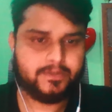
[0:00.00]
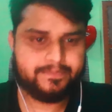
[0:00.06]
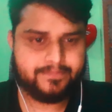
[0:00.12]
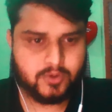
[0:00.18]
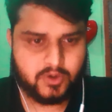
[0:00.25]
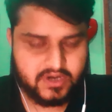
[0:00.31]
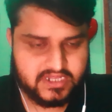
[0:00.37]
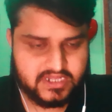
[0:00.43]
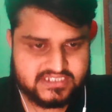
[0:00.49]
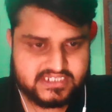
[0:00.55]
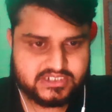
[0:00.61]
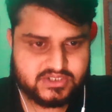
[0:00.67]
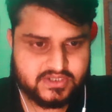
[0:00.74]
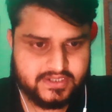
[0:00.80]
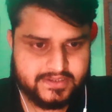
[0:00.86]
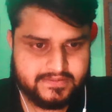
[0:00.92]
portals
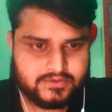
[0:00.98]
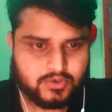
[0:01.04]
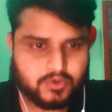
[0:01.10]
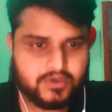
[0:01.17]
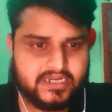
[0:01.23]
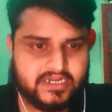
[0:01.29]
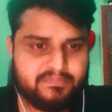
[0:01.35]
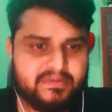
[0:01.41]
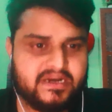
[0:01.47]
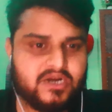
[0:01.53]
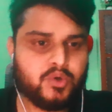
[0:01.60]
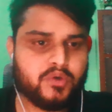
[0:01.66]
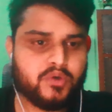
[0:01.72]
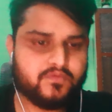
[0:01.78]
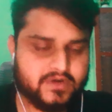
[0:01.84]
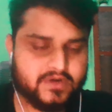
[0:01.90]
actually. Don't depend on
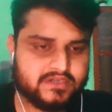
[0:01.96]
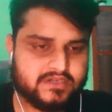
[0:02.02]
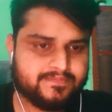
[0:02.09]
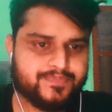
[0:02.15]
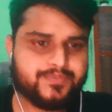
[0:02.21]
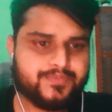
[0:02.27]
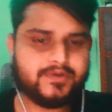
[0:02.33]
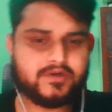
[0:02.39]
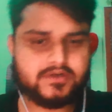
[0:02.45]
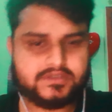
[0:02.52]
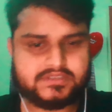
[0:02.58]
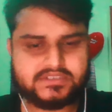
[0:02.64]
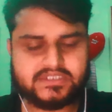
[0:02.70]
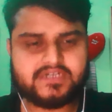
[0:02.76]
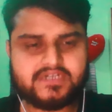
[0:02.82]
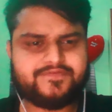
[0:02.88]
one because
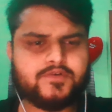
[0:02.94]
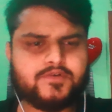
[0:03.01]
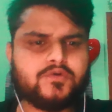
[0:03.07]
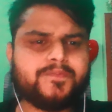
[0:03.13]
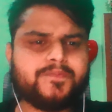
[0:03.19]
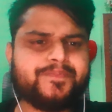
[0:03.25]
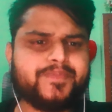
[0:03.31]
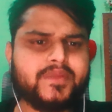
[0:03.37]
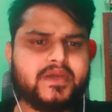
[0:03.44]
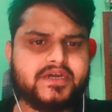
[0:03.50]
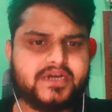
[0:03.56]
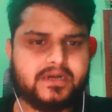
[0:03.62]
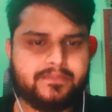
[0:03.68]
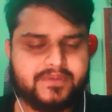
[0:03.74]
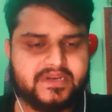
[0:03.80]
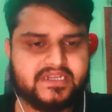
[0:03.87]
few
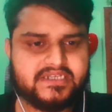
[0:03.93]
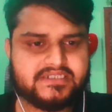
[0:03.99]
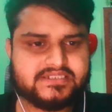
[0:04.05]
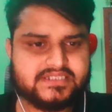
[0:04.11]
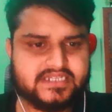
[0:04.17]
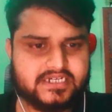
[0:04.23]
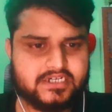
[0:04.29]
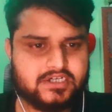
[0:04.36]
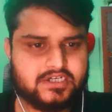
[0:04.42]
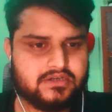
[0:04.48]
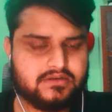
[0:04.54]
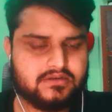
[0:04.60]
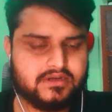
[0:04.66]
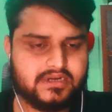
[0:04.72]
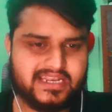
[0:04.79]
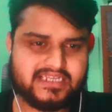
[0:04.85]
companies they
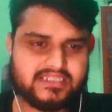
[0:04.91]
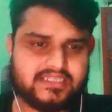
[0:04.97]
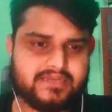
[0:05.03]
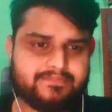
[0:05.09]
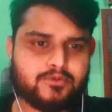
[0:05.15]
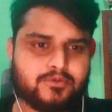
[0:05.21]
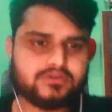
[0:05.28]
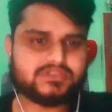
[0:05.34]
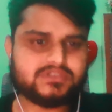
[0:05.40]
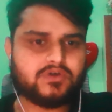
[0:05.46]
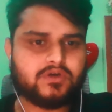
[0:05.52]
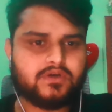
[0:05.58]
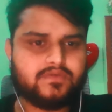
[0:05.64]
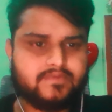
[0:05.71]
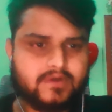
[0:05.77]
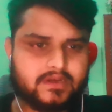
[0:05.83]
post on
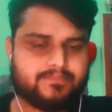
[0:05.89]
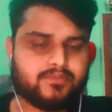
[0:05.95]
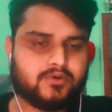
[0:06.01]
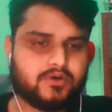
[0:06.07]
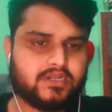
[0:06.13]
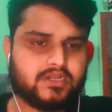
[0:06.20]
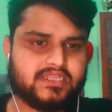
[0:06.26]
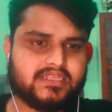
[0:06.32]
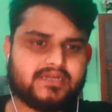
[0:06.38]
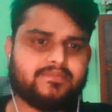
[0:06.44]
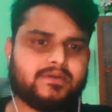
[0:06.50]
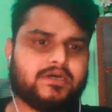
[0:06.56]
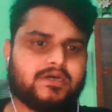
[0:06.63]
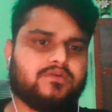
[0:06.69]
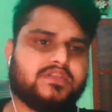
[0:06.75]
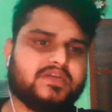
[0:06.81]
one portal
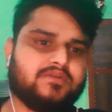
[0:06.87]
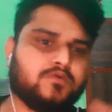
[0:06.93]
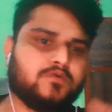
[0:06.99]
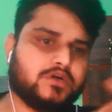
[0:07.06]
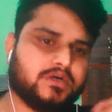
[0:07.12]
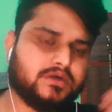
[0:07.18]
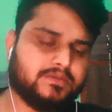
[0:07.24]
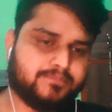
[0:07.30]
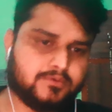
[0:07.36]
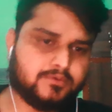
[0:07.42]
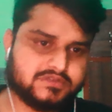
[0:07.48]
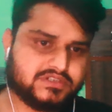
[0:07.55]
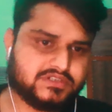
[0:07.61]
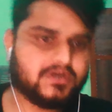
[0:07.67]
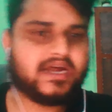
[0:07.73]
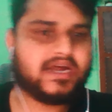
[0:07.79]
but they won't post
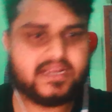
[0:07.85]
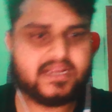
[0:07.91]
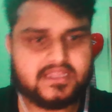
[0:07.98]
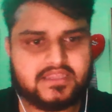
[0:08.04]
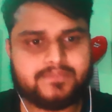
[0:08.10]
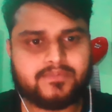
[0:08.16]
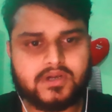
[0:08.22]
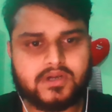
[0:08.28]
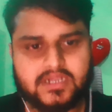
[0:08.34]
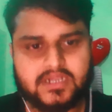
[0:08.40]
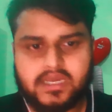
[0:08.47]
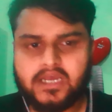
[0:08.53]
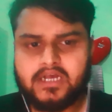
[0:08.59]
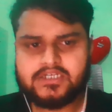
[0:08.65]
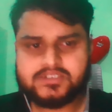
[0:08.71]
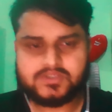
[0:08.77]
on another portal.
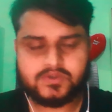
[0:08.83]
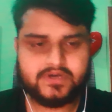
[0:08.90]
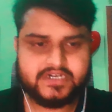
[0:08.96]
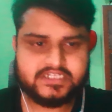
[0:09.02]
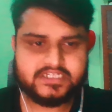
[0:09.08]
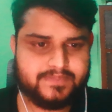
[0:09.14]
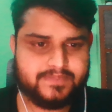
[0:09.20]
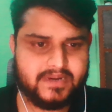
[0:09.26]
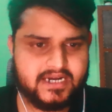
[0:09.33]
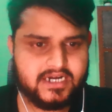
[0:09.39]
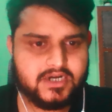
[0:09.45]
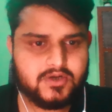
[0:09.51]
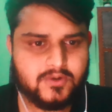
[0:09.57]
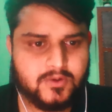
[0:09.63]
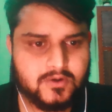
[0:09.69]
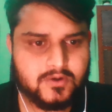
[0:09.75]
So it is better to
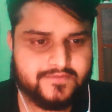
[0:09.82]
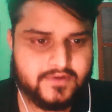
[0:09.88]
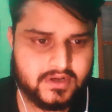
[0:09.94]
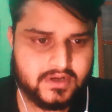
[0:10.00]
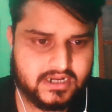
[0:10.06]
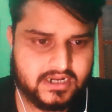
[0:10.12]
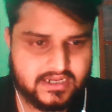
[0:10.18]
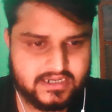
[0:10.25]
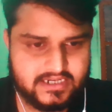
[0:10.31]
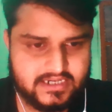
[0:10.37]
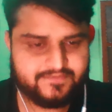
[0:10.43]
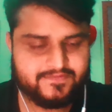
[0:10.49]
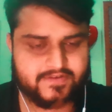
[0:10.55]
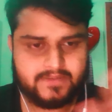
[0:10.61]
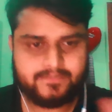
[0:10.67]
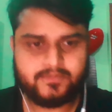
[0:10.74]
look for
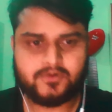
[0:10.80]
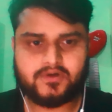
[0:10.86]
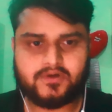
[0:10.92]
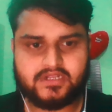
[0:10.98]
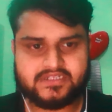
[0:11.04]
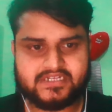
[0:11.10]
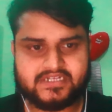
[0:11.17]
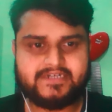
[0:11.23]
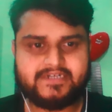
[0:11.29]
different portals, right?